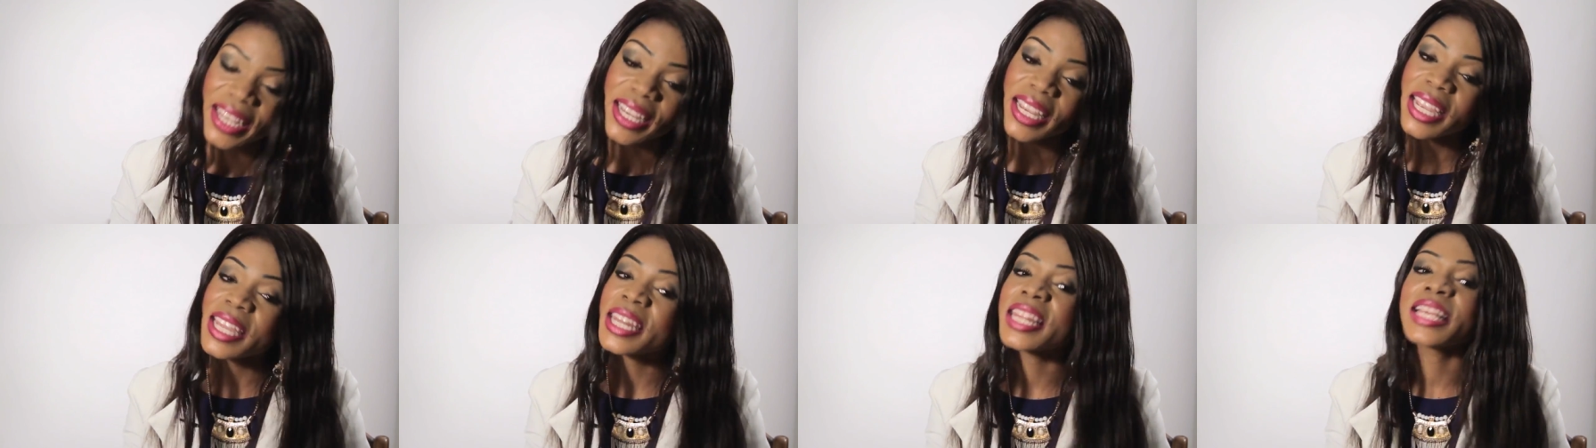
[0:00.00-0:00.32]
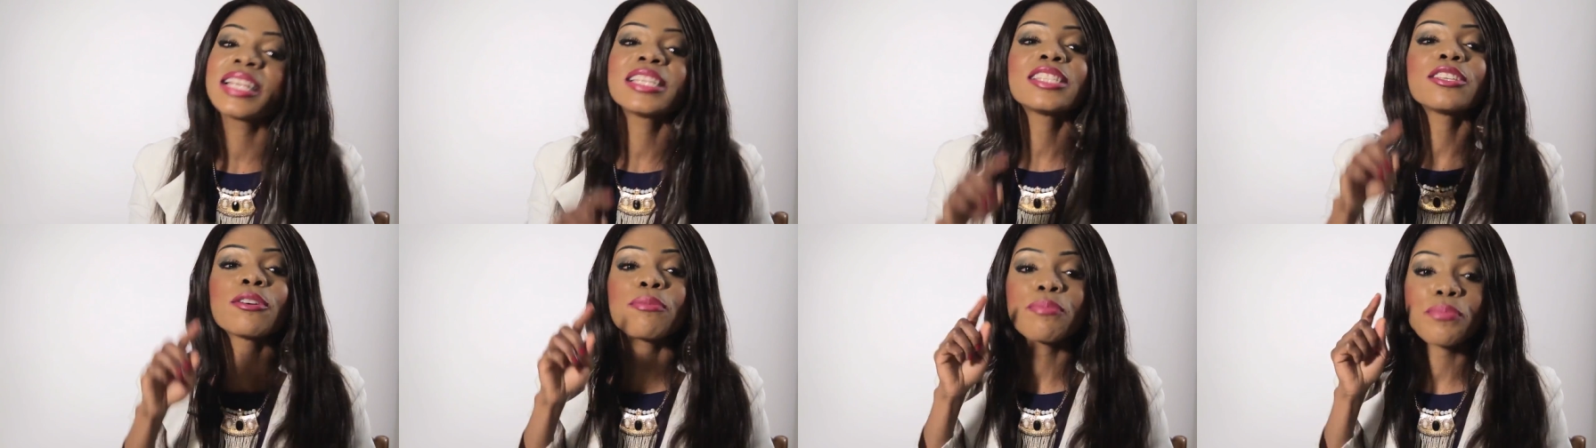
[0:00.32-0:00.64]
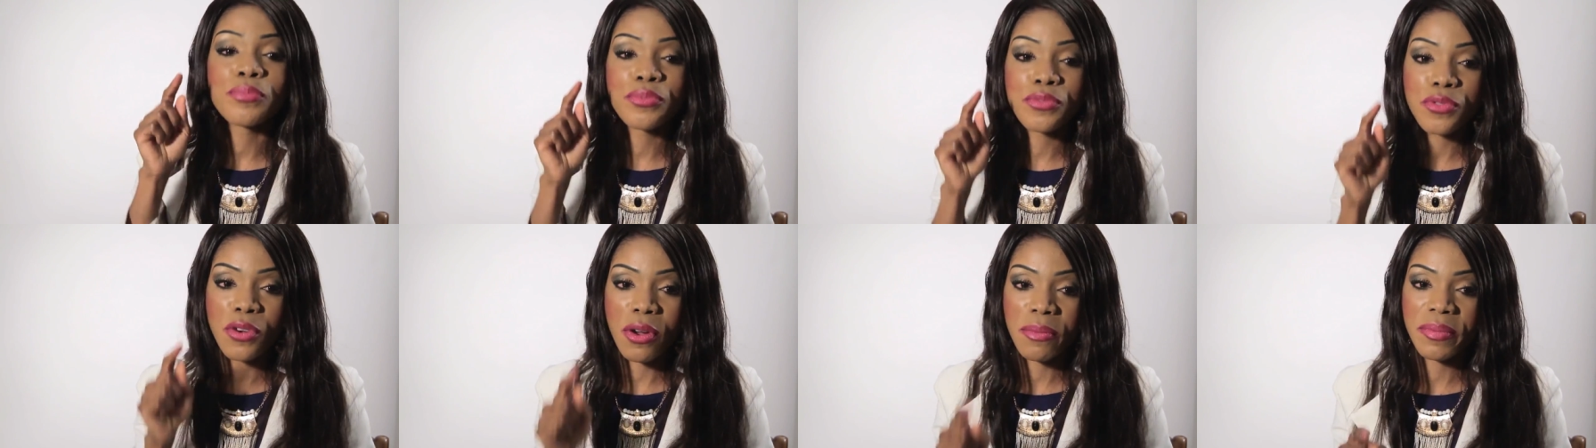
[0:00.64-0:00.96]
It is a
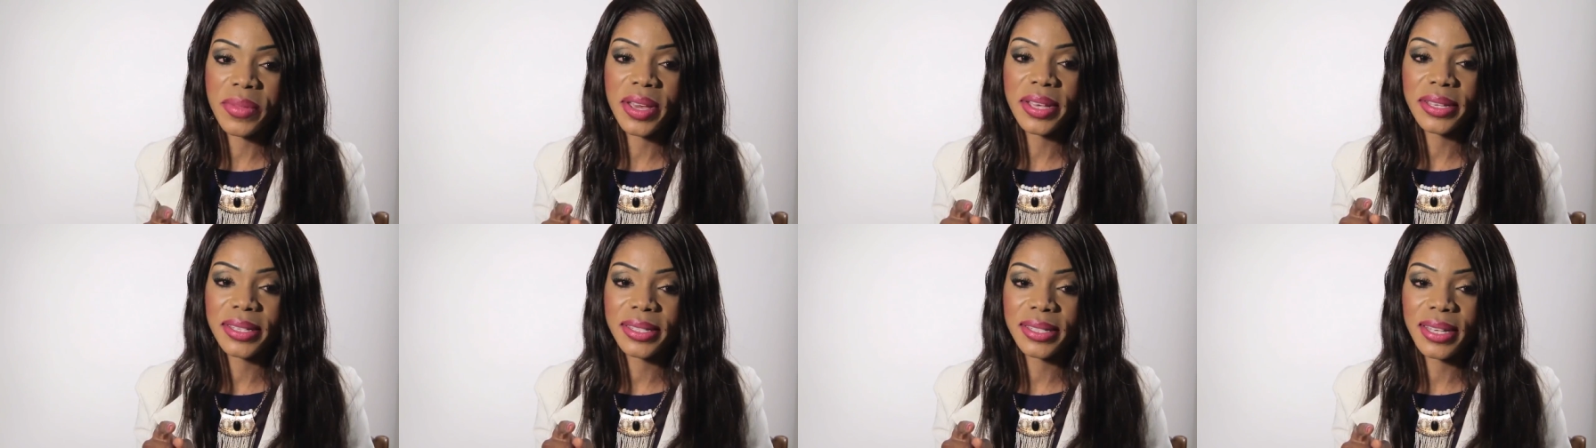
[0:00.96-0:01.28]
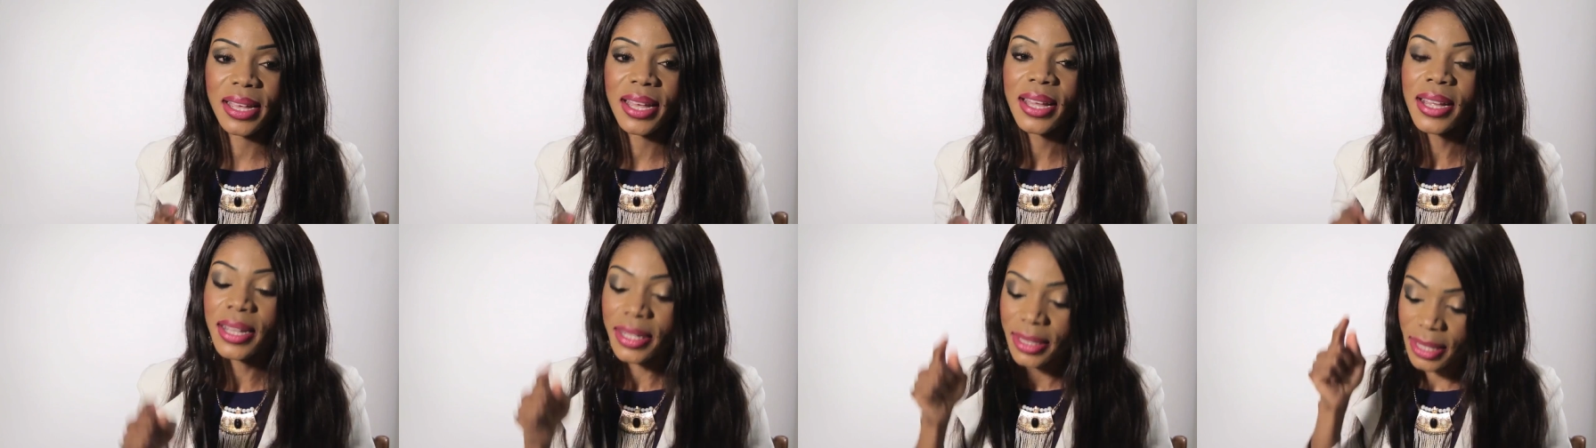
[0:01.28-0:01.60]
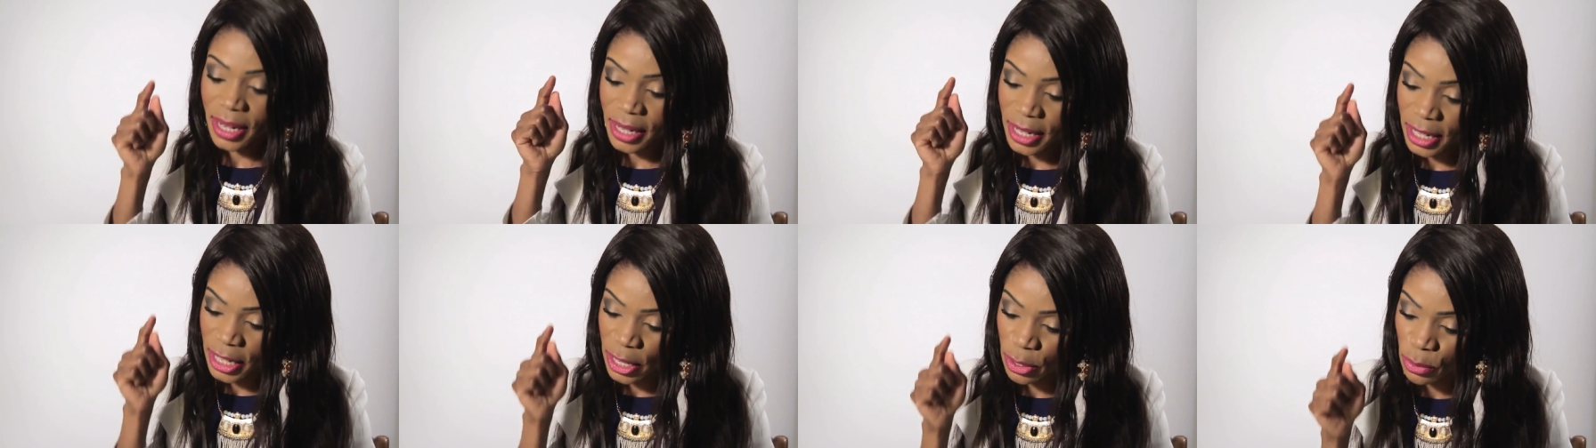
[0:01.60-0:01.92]
promise
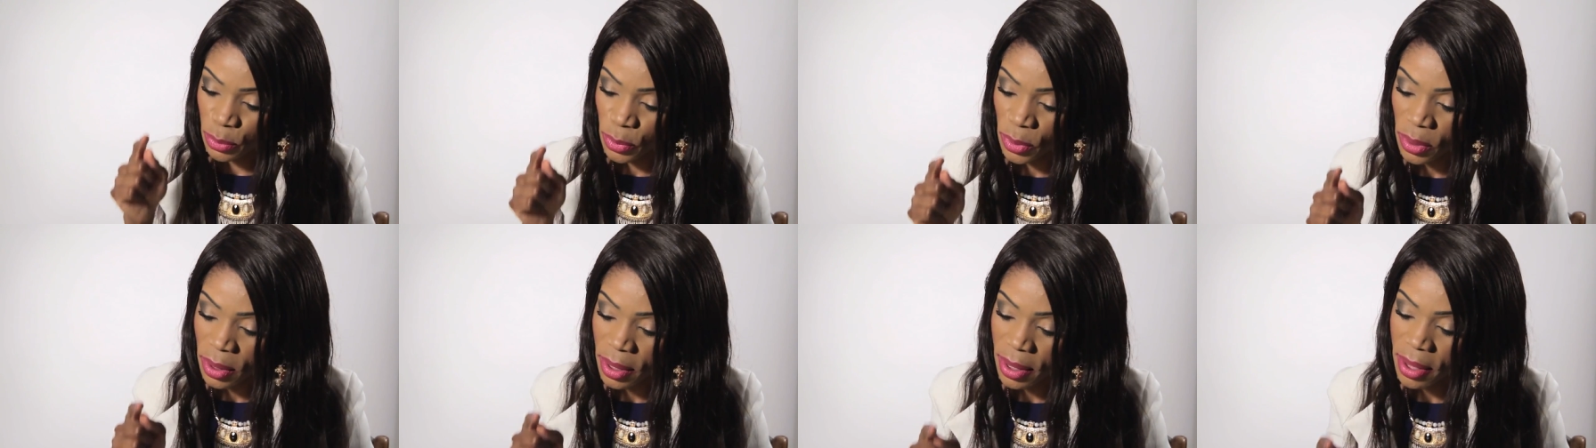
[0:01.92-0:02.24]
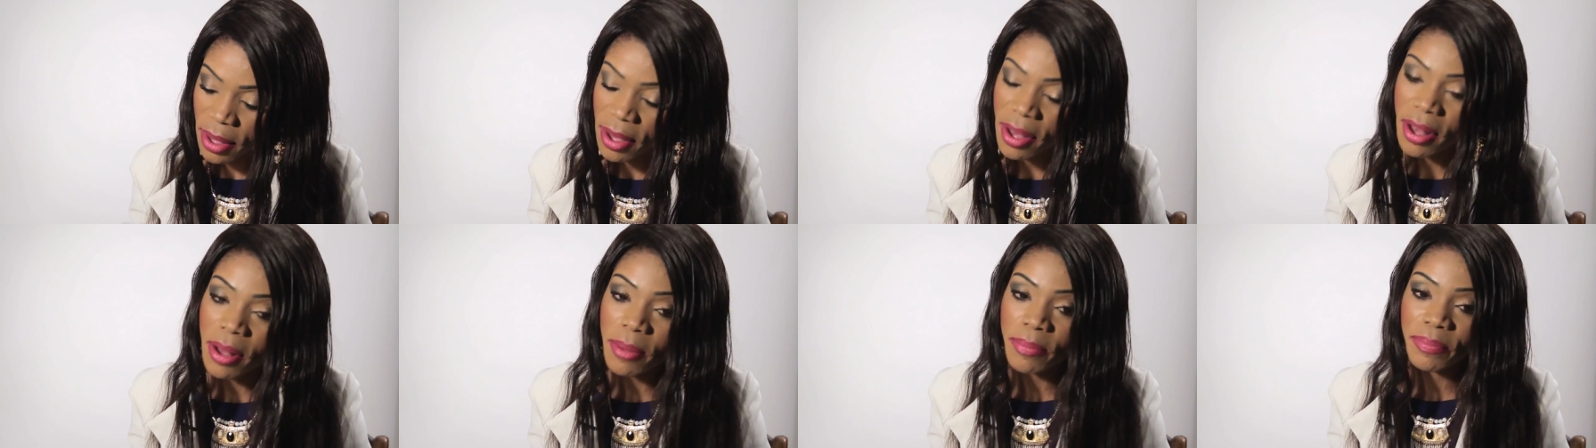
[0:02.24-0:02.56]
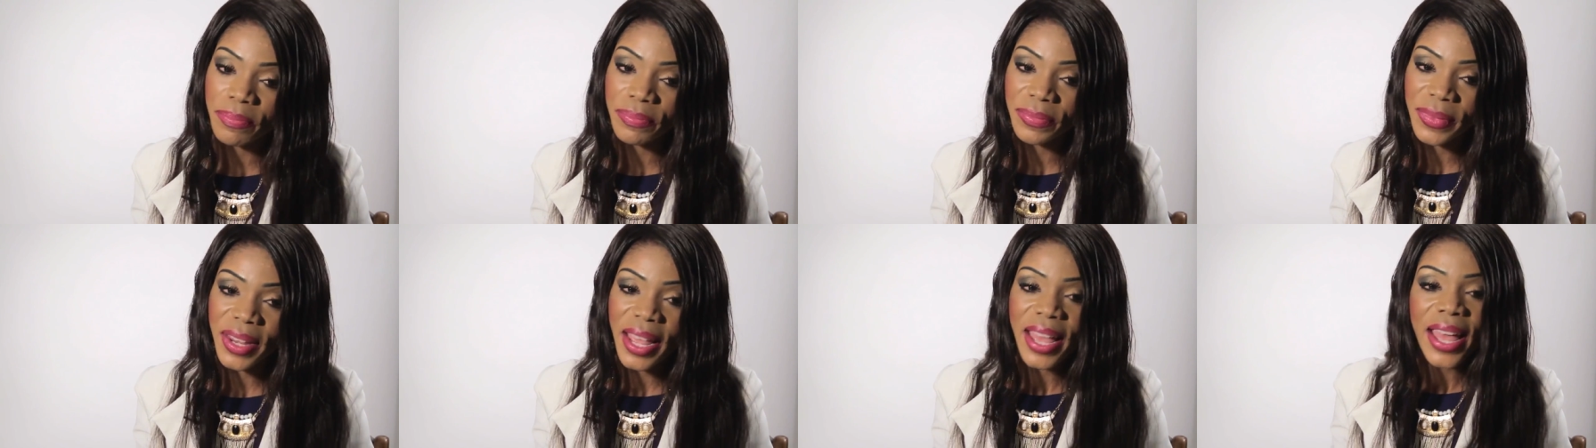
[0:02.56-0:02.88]
that he will come.